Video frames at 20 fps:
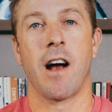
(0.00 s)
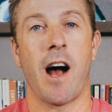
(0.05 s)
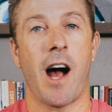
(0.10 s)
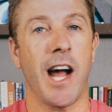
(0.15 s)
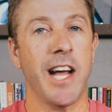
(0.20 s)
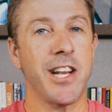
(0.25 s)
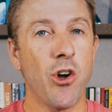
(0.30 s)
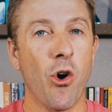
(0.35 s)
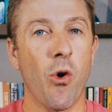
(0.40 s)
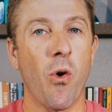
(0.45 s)

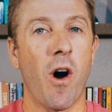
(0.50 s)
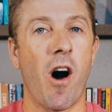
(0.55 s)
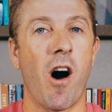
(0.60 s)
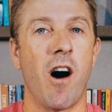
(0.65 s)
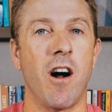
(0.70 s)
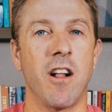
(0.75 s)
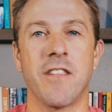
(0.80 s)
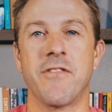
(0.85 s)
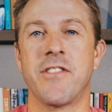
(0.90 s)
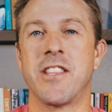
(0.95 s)
I know
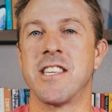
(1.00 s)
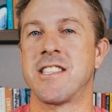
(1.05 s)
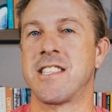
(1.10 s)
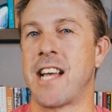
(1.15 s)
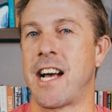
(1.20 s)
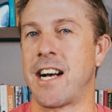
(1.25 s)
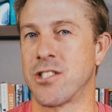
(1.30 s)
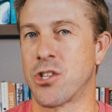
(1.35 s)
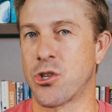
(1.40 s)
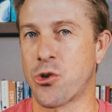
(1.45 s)
all of this
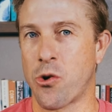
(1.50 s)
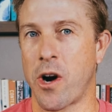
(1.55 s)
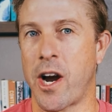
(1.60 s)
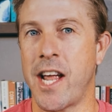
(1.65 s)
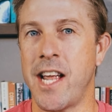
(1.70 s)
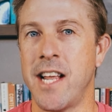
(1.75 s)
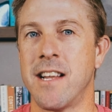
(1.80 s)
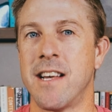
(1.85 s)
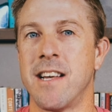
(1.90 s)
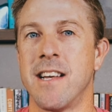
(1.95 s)
sounds
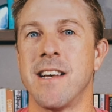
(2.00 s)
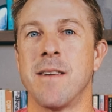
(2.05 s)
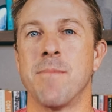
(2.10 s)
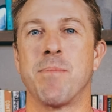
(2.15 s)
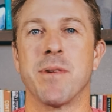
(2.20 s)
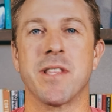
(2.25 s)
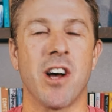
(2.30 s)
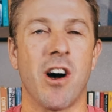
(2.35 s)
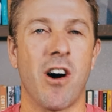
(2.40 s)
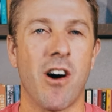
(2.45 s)
great,
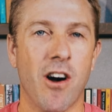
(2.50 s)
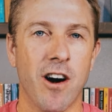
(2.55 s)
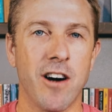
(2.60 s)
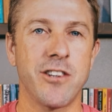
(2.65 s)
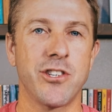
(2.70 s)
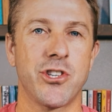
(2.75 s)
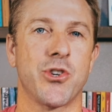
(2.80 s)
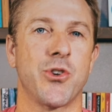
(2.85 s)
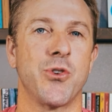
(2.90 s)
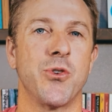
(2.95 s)
but the
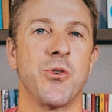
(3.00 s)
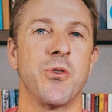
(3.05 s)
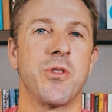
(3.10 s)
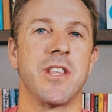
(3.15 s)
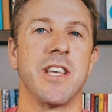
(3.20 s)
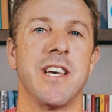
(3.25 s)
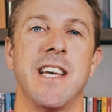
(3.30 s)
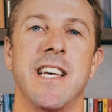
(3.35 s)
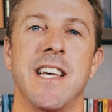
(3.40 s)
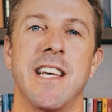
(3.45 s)
hard
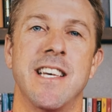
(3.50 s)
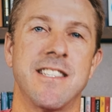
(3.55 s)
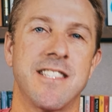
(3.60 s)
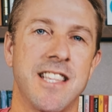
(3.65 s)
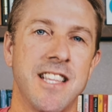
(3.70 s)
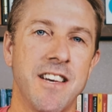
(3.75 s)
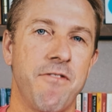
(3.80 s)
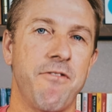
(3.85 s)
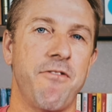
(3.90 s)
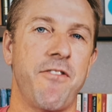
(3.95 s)
truth is
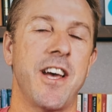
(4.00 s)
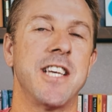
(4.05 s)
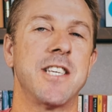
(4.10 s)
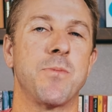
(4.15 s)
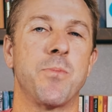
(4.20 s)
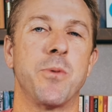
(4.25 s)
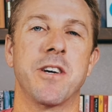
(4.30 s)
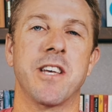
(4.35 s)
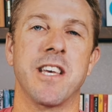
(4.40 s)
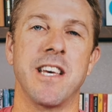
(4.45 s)
that
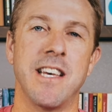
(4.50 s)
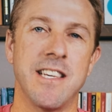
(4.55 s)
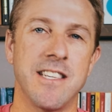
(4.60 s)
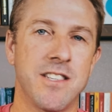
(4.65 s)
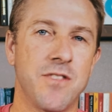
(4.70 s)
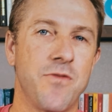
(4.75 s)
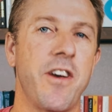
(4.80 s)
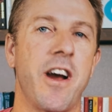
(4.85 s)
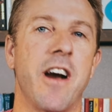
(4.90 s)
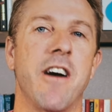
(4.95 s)
Facebook
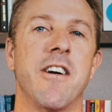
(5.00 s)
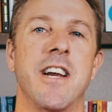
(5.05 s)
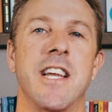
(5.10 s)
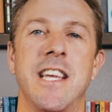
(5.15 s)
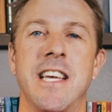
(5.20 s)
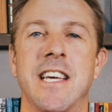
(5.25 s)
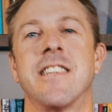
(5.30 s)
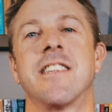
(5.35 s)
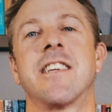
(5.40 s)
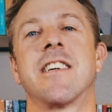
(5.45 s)
is
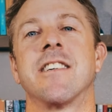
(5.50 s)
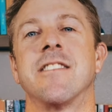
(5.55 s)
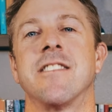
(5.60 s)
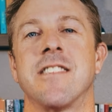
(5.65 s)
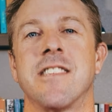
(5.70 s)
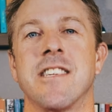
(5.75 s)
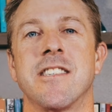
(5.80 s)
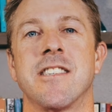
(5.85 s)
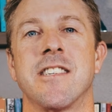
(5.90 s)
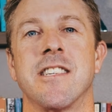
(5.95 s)
very
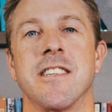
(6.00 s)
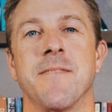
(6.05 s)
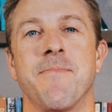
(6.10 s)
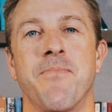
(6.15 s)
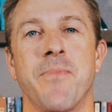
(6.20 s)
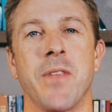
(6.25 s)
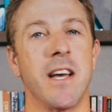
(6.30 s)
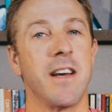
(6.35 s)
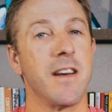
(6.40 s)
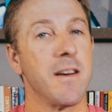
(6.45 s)
inconsistent.
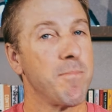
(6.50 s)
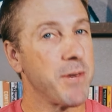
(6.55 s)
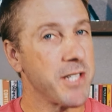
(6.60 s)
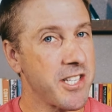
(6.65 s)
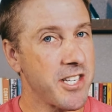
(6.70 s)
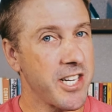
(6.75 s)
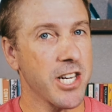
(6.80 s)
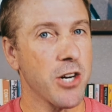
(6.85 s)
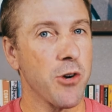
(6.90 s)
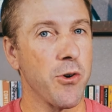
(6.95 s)

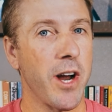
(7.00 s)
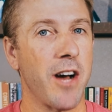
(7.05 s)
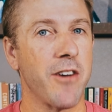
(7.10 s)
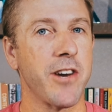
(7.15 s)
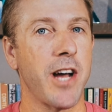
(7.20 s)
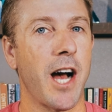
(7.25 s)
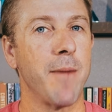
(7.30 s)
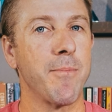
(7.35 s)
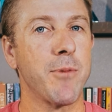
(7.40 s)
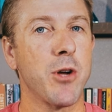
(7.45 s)
But stick
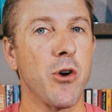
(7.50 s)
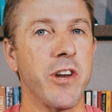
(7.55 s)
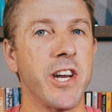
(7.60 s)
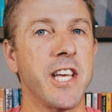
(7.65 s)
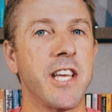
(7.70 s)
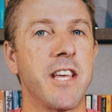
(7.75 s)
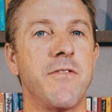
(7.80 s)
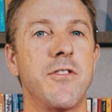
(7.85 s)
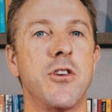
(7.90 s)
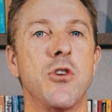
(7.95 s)
around, I'm going
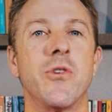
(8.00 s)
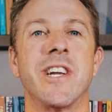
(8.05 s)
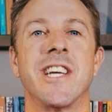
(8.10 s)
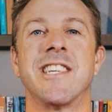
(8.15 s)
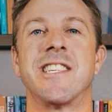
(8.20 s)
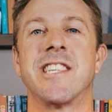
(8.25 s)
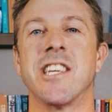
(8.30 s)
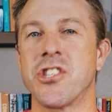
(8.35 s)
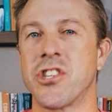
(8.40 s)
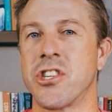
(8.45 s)
to give you an
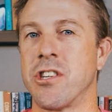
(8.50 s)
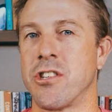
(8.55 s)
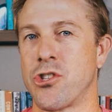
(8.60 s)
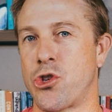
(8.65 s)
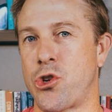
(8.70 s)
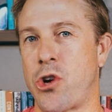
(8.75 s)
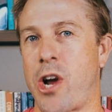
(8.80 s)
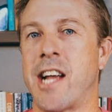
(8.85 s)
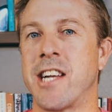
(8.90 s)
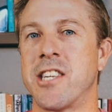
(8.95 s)
additional
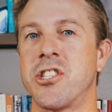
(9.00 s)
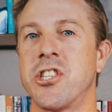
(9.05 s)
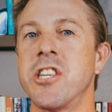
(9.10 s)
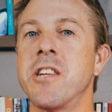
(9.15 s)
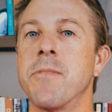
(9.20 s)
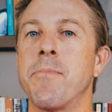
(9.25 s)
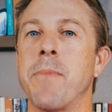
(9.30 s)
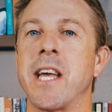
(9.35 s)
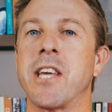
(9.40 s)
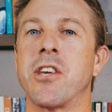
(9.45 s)
strategy
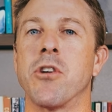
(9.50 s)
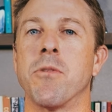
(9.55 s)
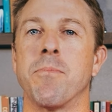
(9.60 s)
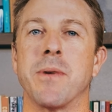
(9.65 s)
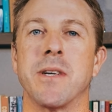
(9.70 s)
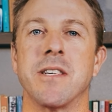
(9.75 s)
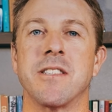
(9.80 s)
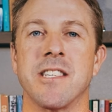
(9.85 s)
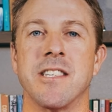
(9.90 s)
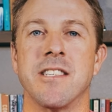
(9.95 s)
to make your
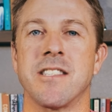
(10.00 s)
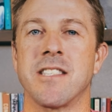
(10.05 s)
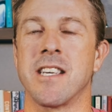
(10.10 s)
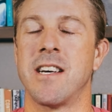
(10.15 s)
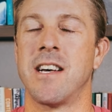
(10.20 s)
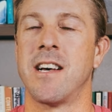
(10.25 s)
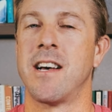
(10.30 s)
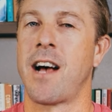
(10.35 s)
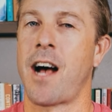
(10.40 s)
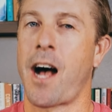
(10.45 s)
business
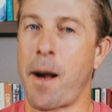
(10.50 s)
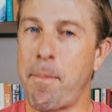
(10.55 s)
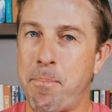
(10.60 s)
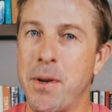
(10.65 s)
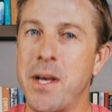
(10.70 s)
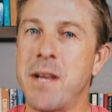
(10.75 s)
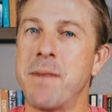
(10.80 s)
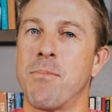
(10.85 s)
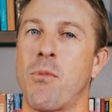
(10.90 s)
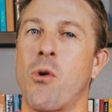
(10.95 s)
a
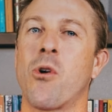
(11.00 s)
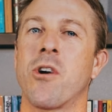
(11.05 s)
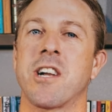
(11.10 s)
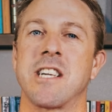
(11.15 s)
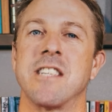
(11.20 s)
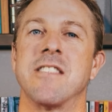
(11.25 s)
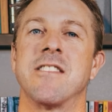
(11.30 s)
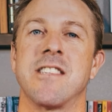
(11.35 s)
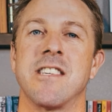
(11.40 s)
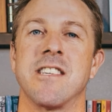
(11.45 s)
bit more
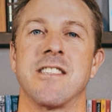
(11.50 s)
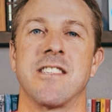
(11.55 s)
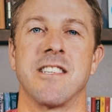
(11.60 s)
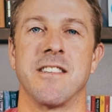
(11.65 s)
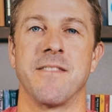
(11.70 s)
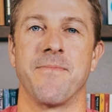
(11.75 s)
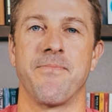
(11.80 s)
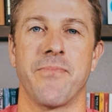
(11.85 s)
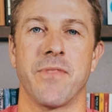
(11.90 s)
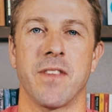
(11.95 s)

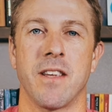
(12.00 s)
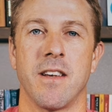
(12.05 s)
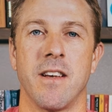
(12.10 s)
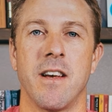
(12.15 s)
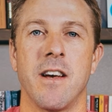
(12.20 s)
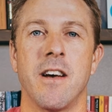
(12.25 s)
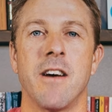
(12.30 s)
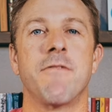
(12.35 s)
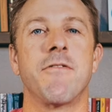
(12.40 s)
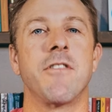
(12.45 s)
consistent.
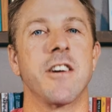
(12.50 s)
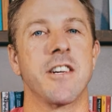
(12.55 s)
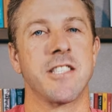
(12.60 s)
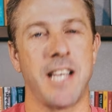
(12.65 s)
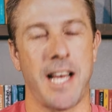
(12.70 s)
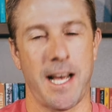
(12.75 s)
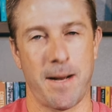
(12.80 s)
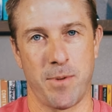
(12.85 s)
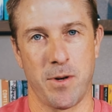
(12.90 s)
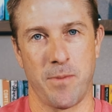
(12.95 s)
For
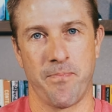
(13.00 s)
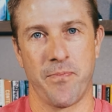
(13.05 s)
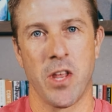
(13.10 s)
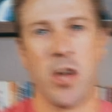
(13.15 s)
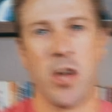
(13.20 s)
example,